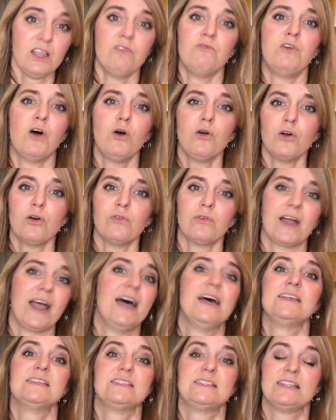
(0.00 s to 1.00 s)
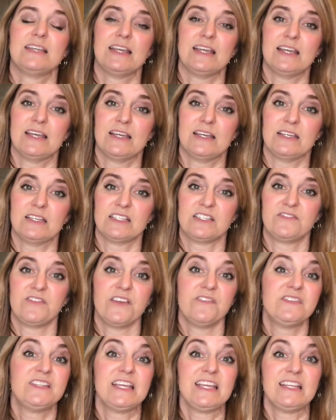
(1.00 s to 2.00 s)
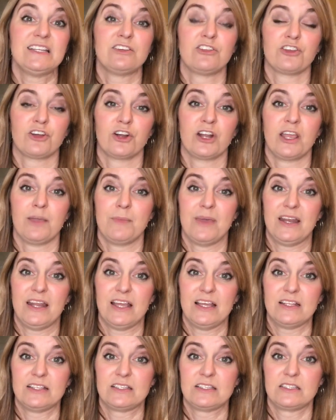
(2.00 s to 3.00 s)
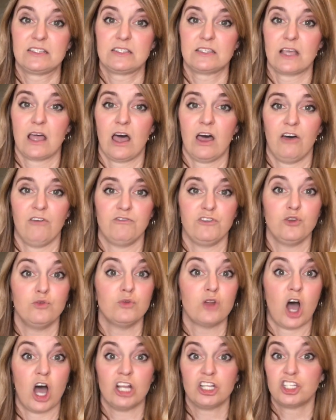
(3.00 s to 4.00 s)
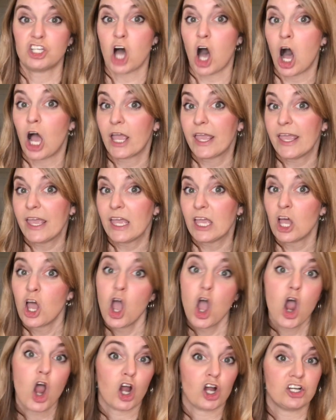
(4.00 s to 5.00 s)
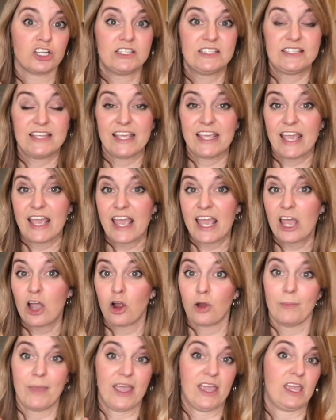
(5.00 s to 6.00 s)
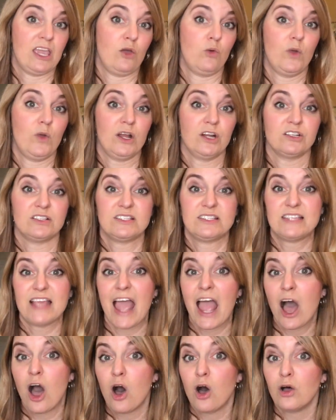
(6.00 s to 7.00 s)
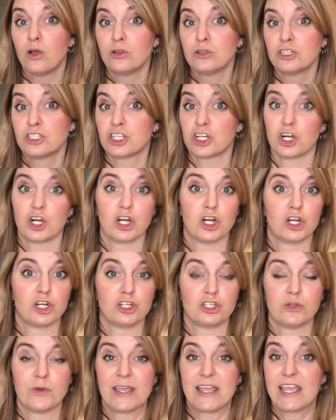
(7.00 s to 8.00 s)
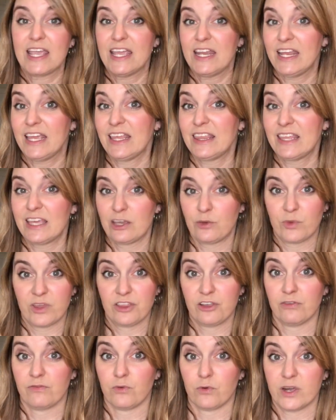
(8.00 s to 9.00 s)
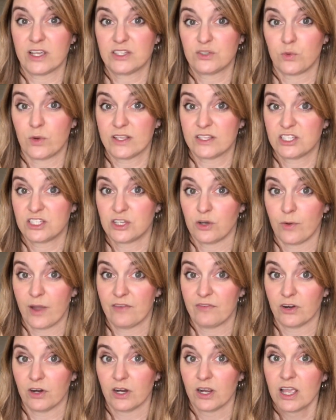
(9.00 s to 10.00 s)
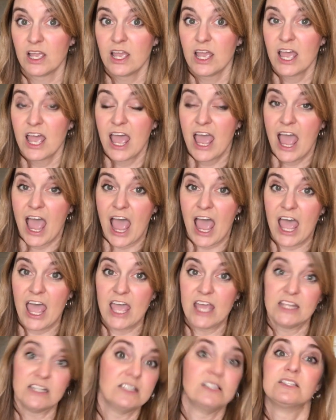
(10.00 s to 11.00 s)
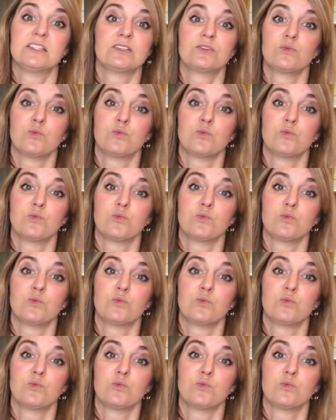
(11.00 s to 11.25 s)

Vocal rest is 15 to 30 minutes of you not talking or singing or making weird sounds or doing anything with your voice whatsoever. And